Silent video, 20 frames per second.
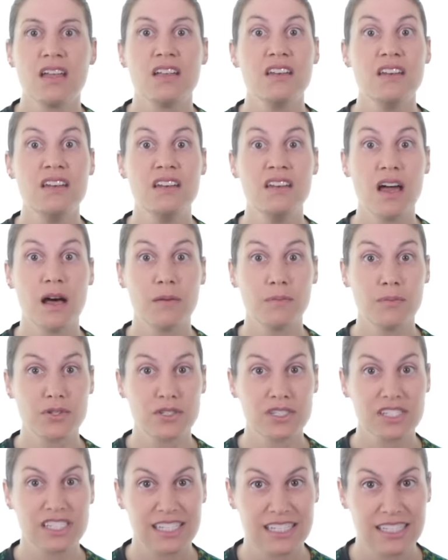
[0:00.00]

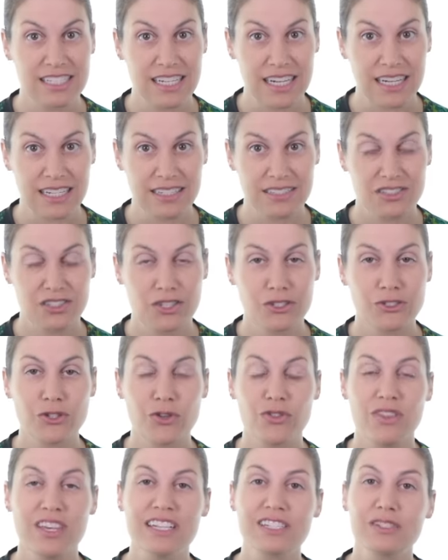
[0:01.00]
Number six. So
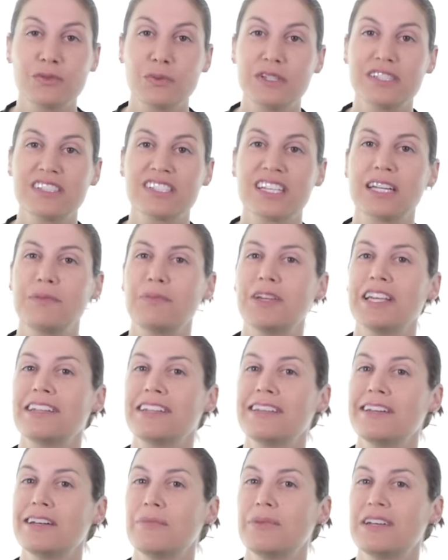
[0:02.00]
this one's going to be a
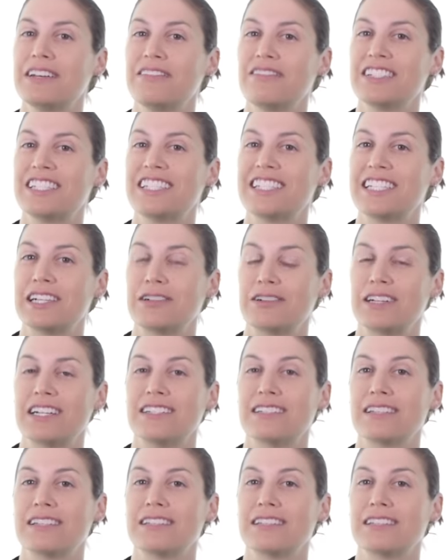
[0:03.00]
little bit of a series.